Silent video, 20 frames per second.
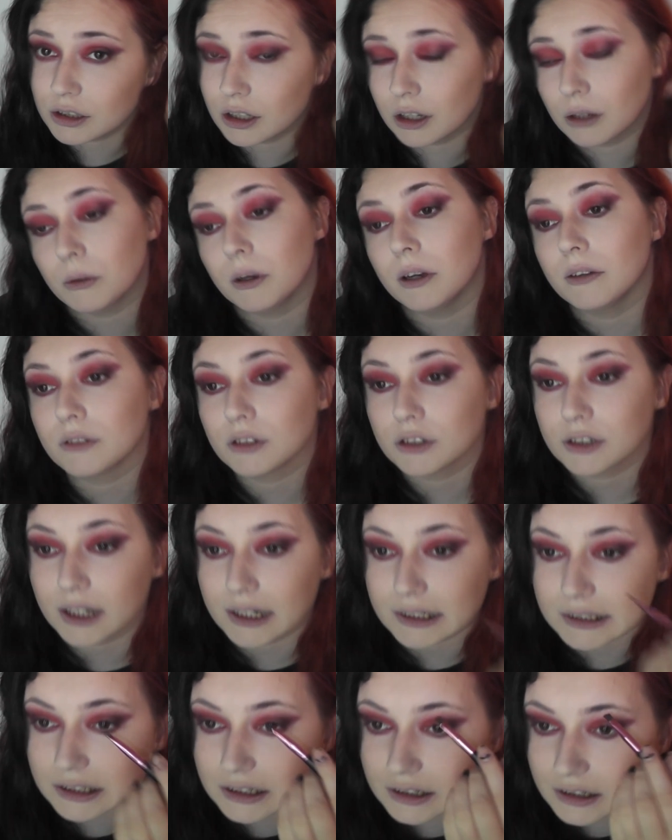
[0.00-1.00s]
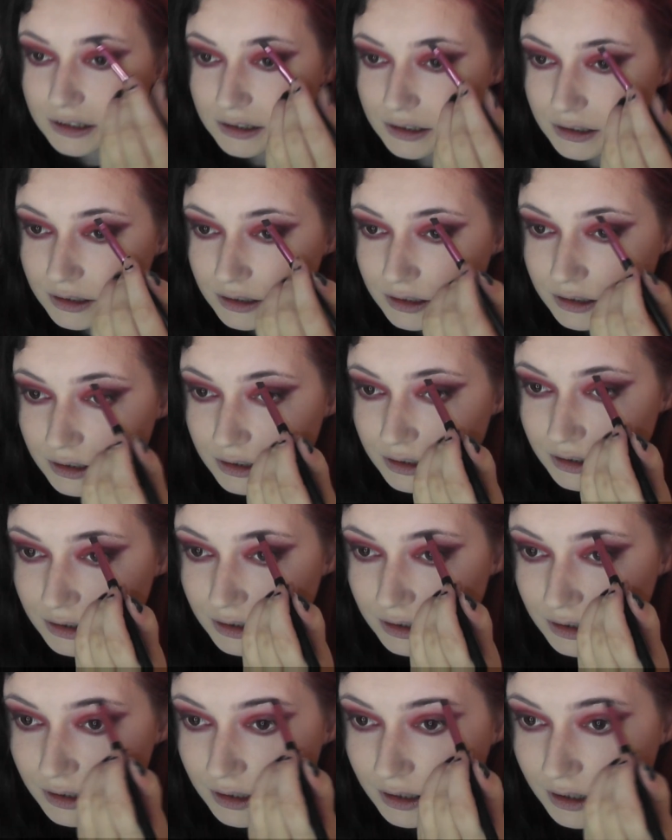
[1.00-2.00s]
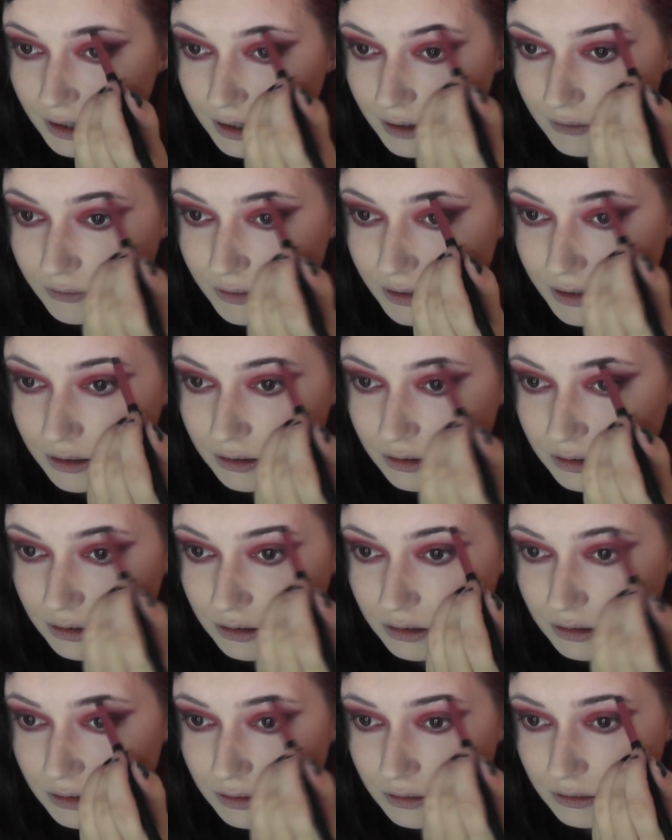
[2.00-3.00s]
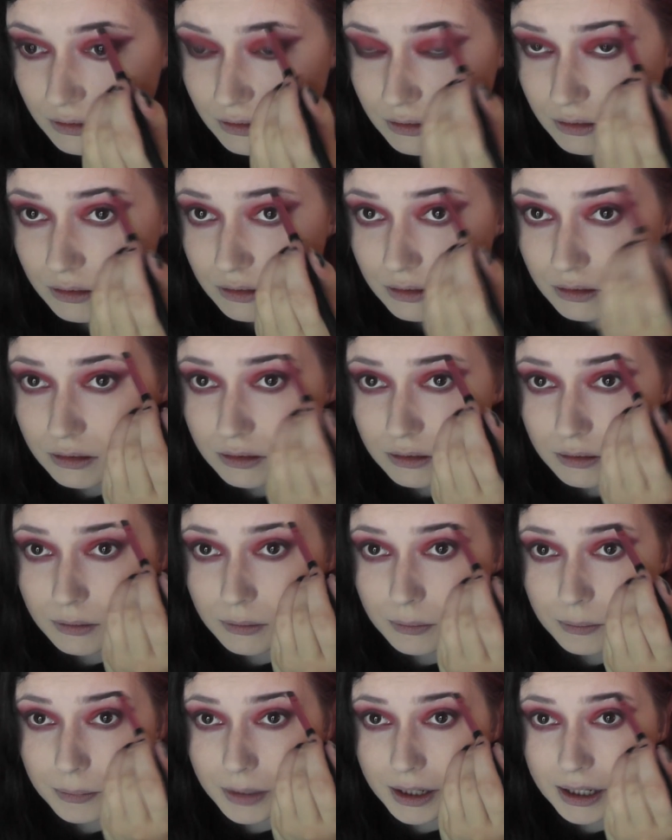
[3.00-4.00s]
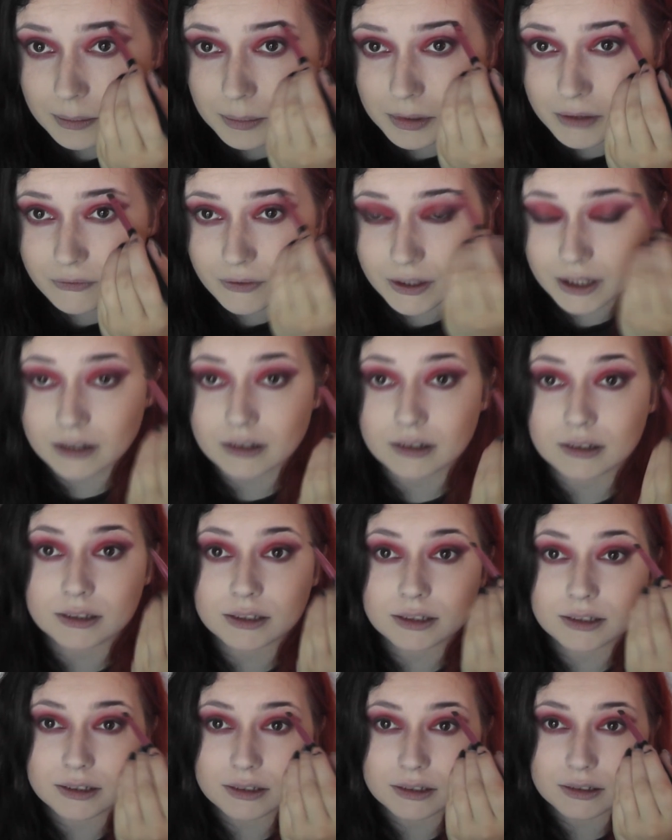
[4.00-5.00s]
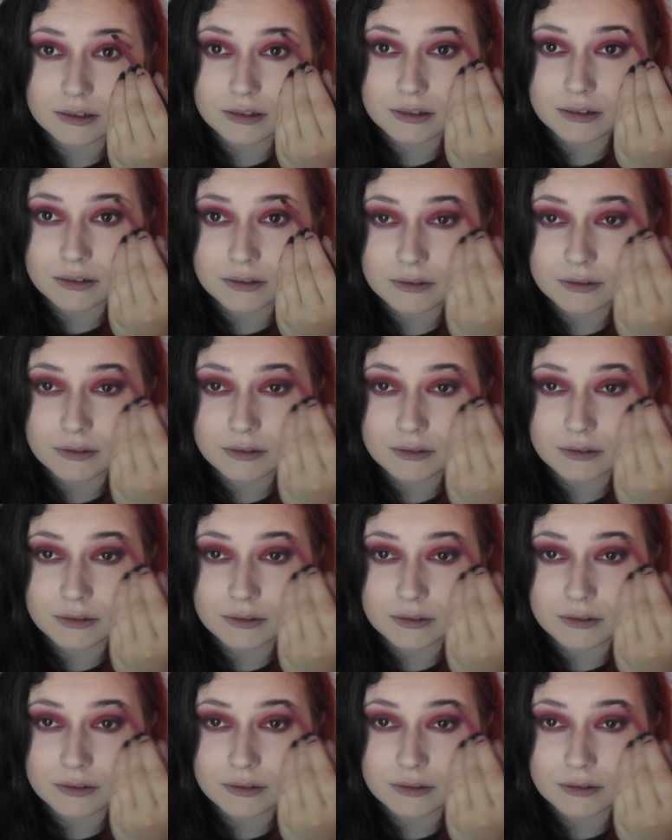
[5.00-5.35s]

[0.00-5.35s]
So I've just had to have little baby fingers.